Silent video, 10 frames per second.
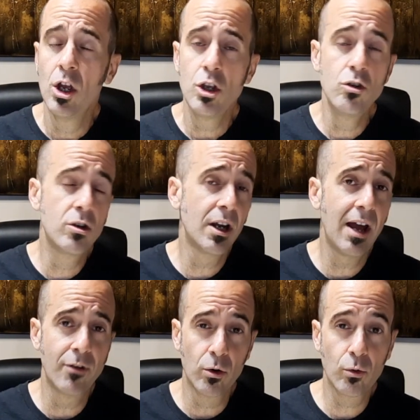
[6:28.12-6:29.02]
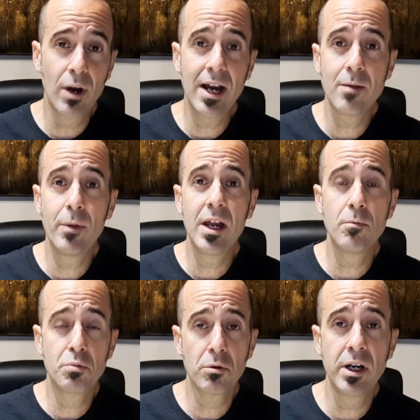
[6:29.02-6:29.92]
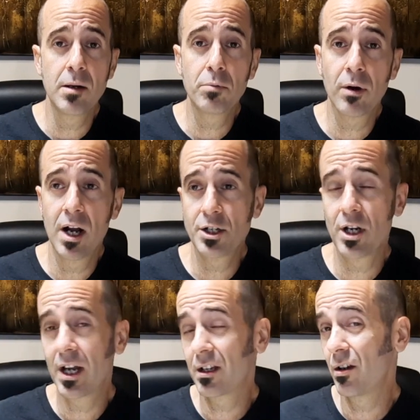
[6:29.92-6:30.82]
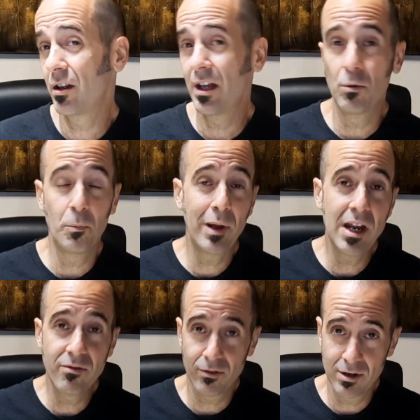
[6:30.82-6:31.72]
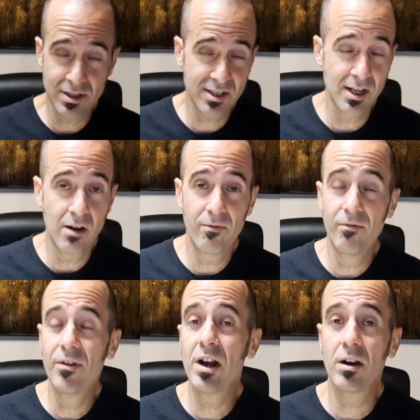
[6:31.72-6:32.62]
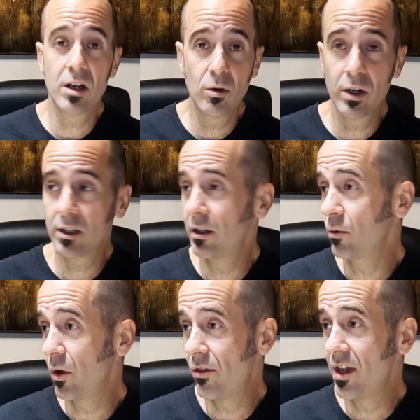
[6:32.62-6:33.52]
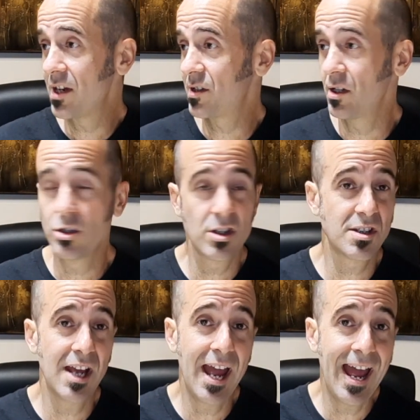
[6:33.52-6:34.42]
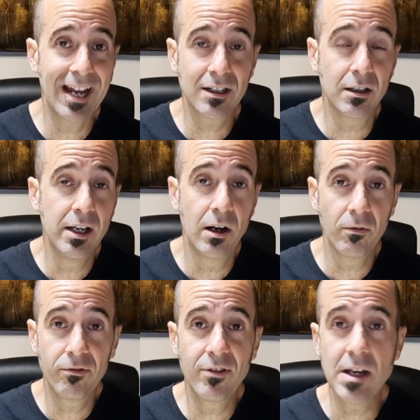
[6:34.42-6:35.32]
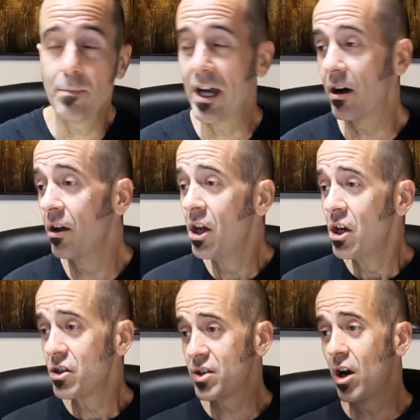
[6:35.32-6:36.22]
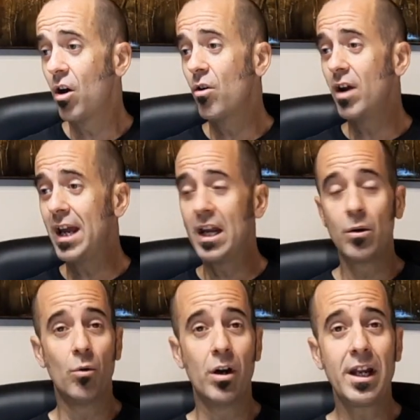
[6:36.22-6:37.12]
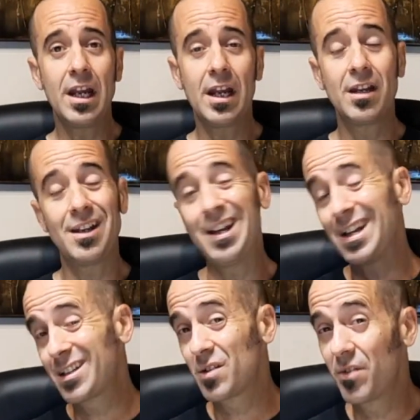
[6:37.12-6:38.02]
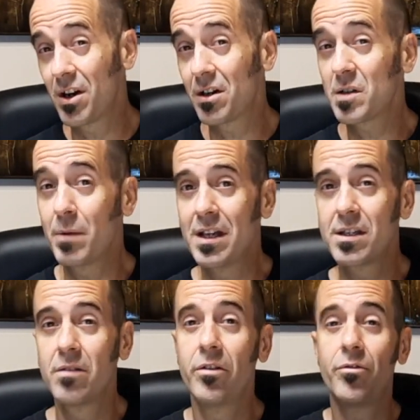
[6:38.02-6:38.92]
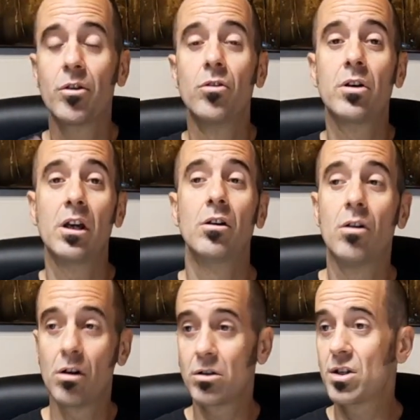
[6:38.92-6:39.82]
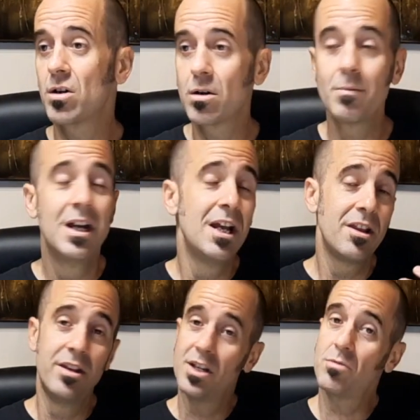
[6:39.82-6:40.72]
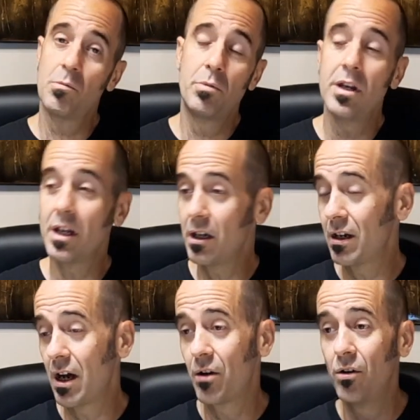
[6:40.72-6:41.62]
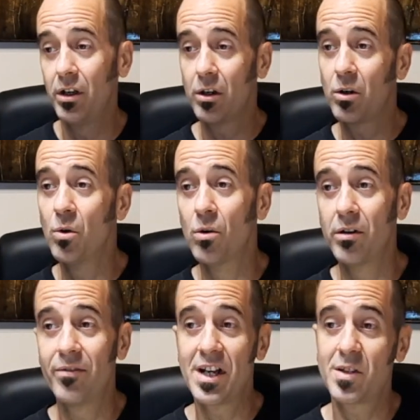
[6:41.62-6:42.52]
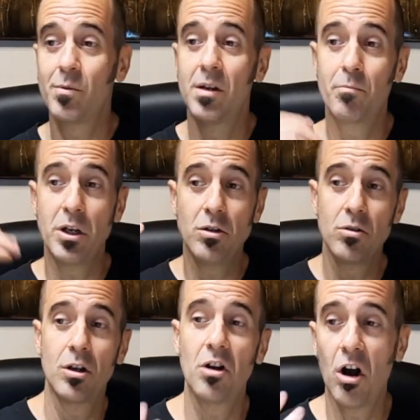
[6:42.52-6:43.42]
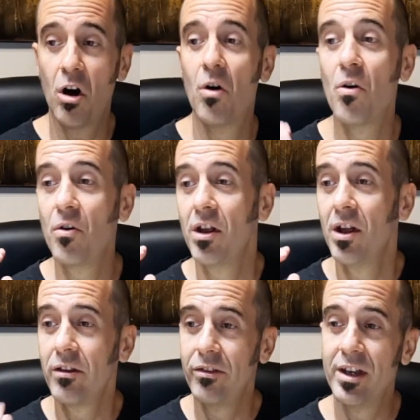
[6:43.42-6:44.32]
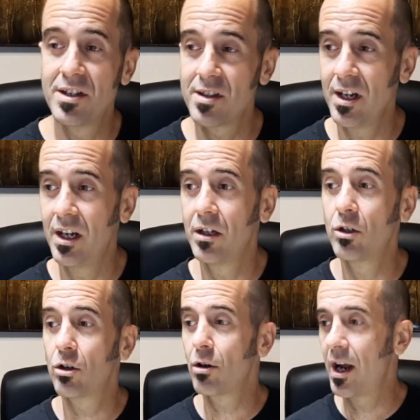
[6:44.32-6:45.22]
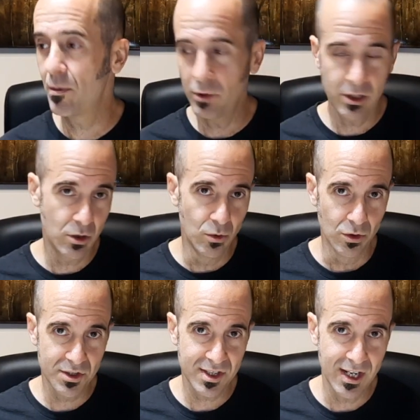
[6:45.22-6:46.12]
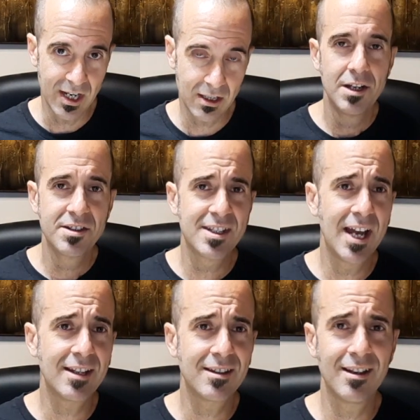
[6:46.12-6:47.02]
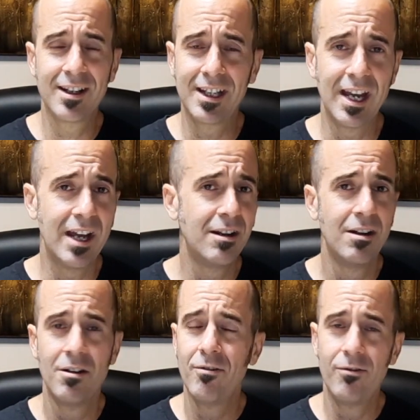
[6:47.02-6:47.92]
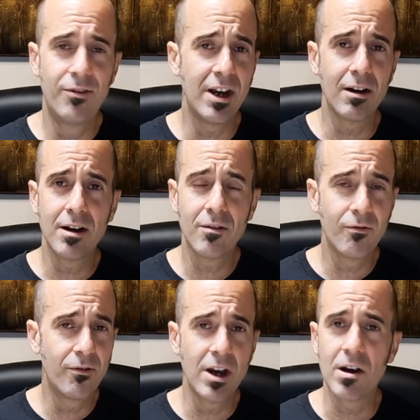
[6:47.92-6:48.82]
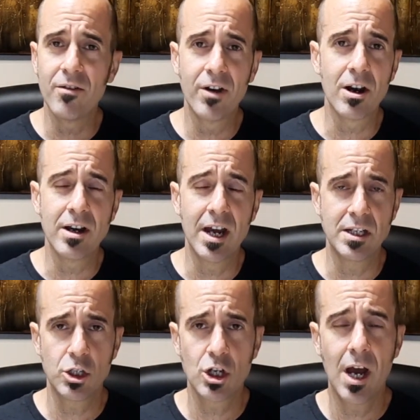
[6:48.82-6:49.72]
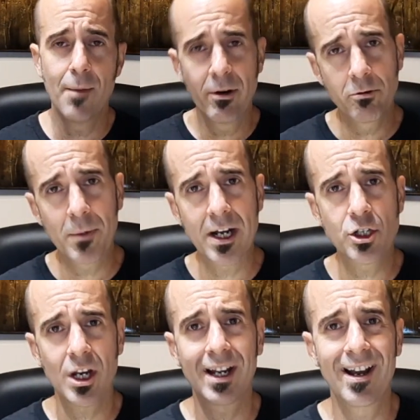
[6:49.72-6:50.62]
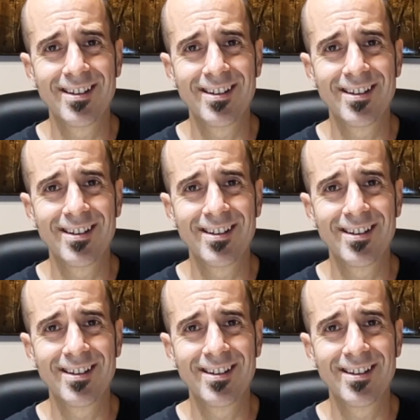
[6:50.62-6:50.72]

you could have a ready-made breeding project that will pay for itself very quickly with this and just a het clown female. So in one hand, yes, it's very expensive. If you're looking long-term, this would be not only a cool investment, but you could own this incredibly cool snake. Seth, again, very, very, very nice job. Everybody check out